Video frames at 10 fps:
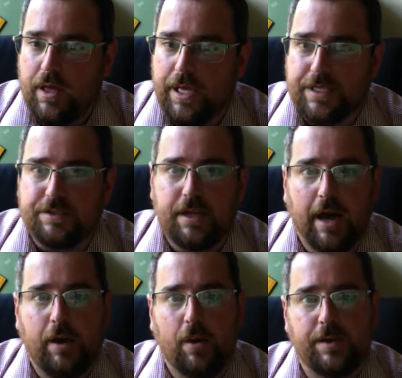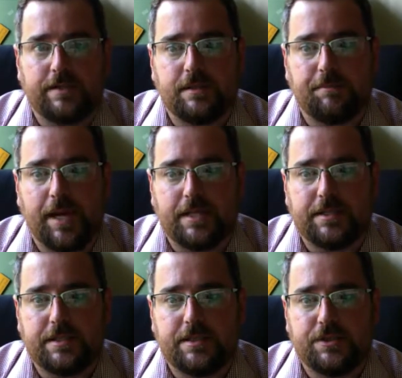it's not always the
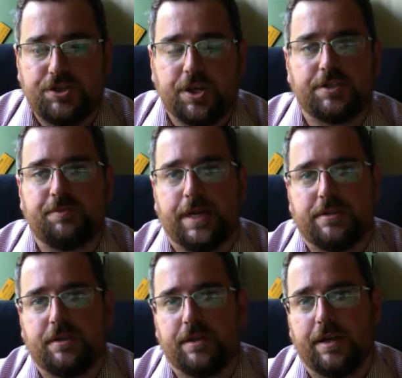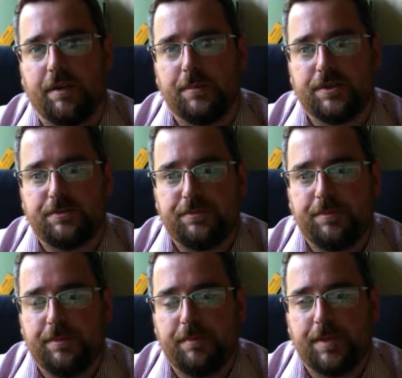best just based on the numbers.
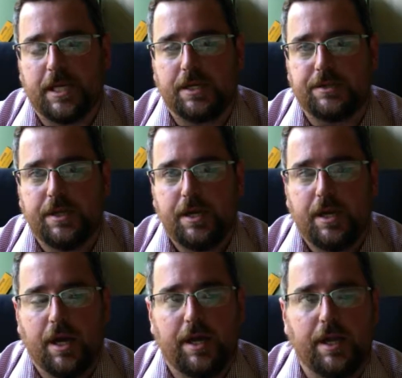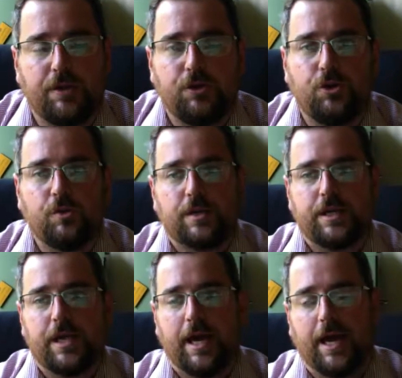Because, again, you
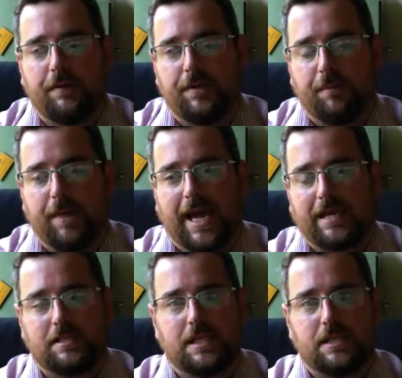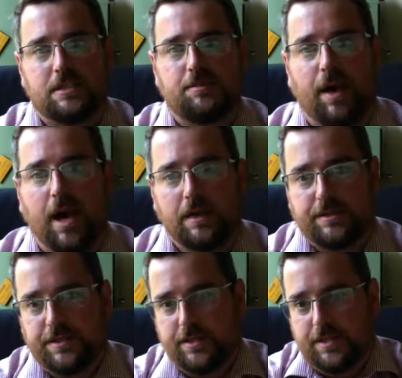can have a magazine
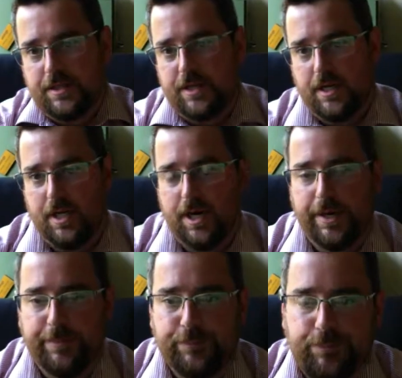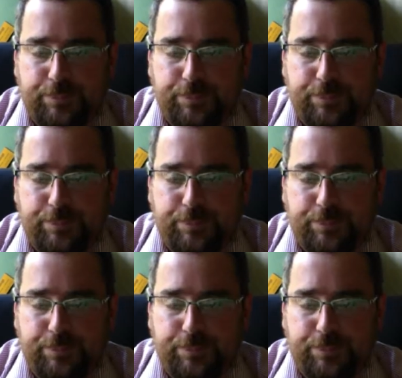spot in